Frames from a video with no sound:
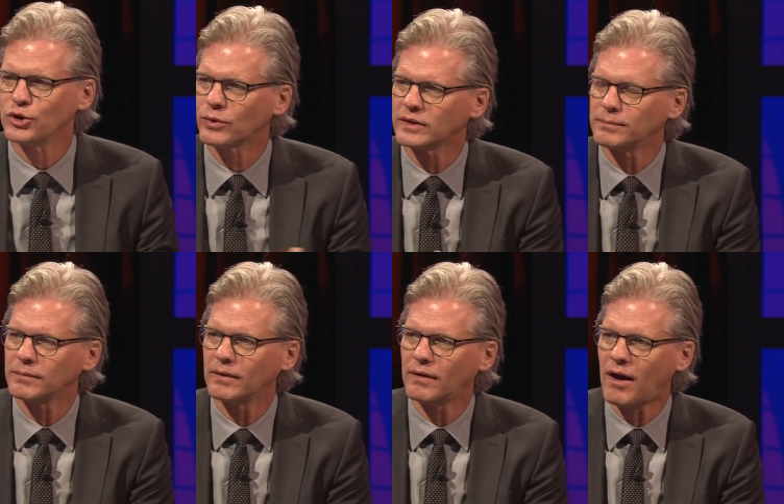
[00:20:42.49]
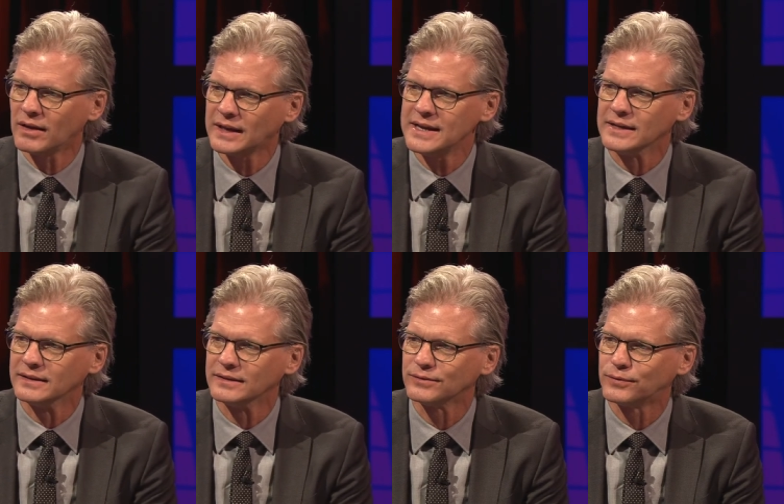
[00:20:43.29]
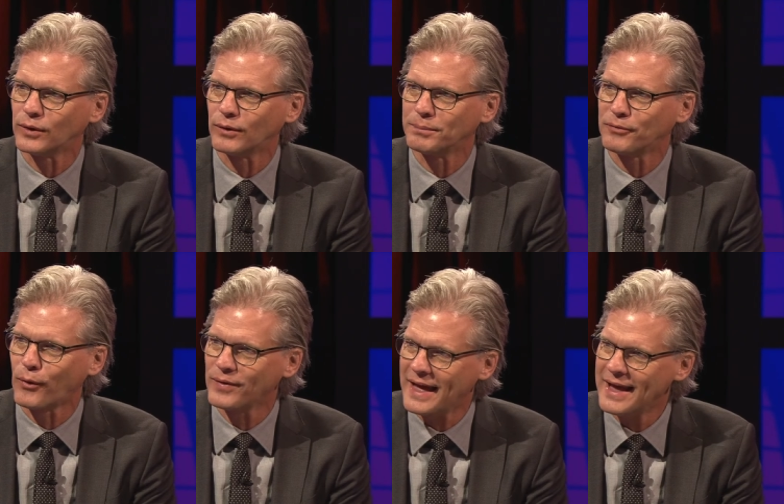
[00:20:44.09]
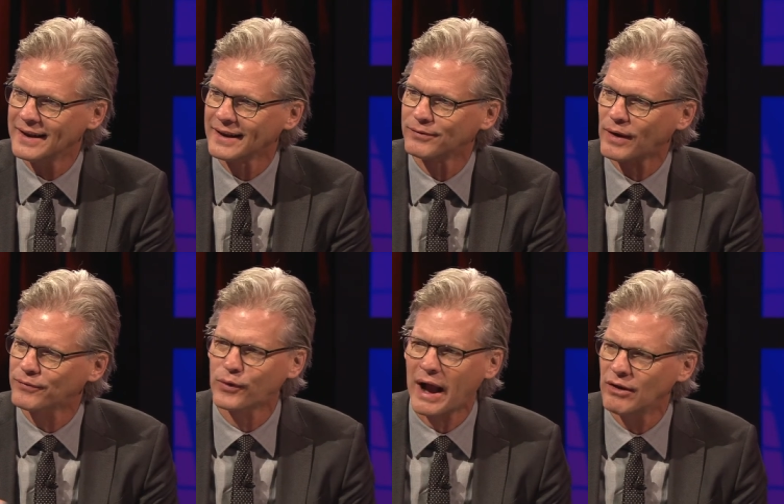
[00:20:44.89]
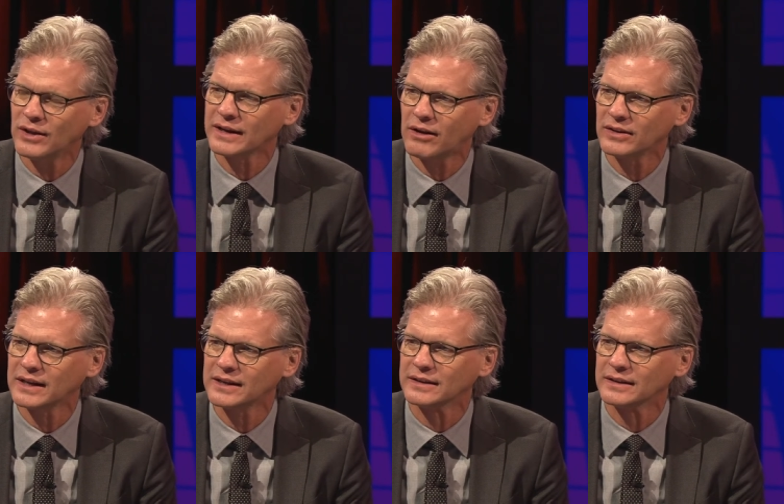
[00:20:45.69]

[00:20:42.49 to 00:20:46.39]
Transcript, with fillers: You were at Holiday Inn for I before was. that uh, for how long at Holiday Inn?